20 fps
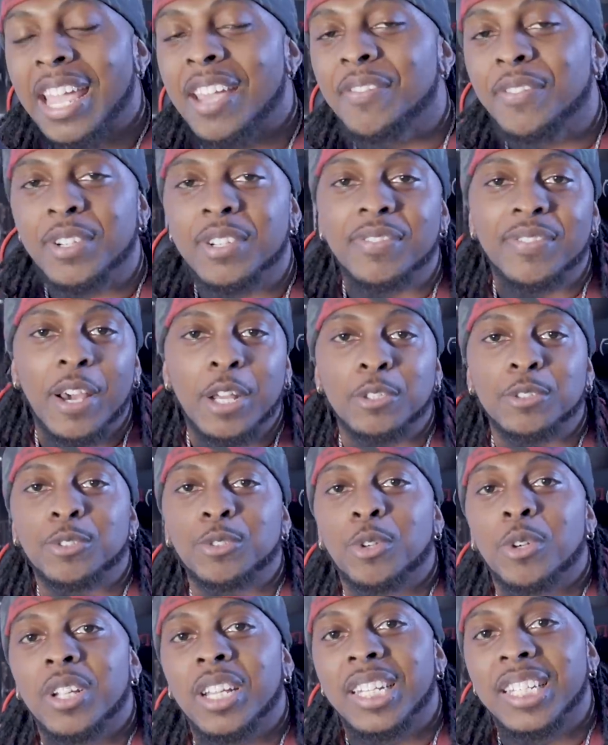And for the final
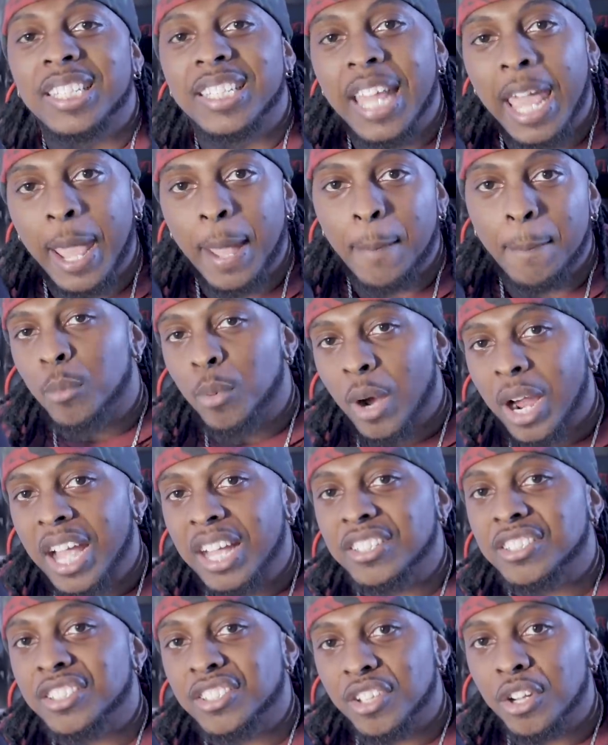story of the day,
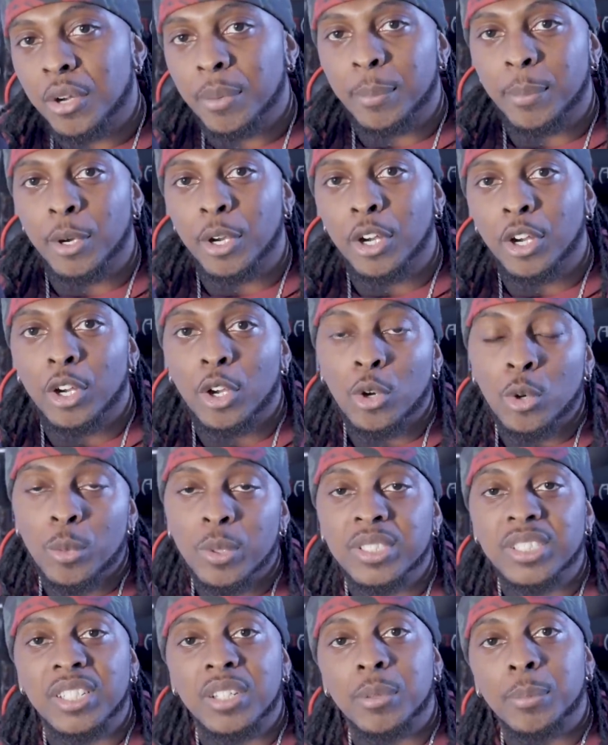Brad Sternberg, who
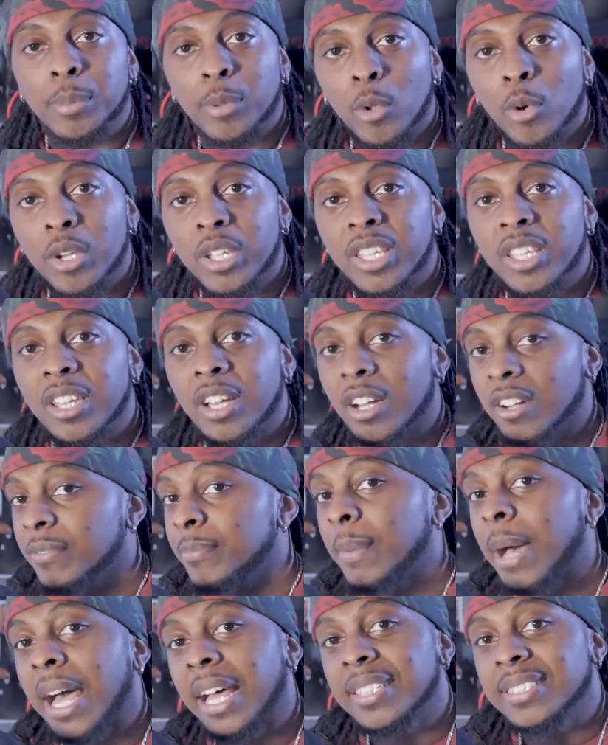was an employee
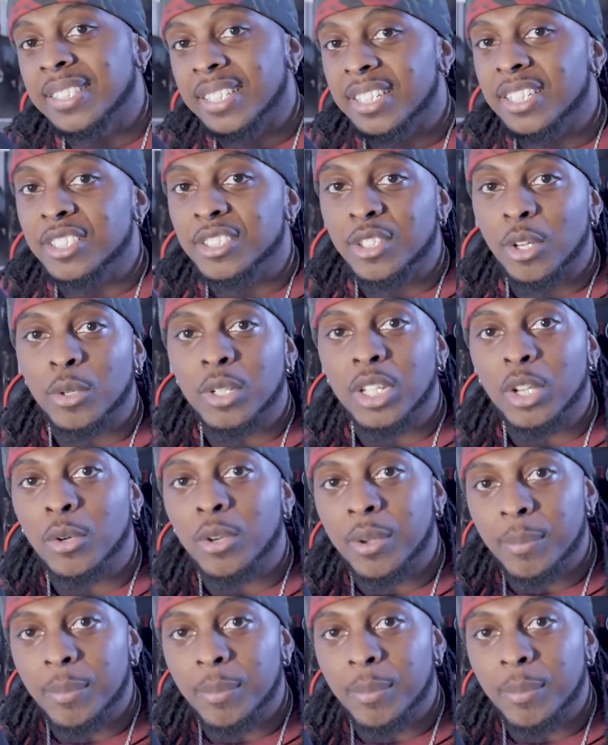of my San Antonio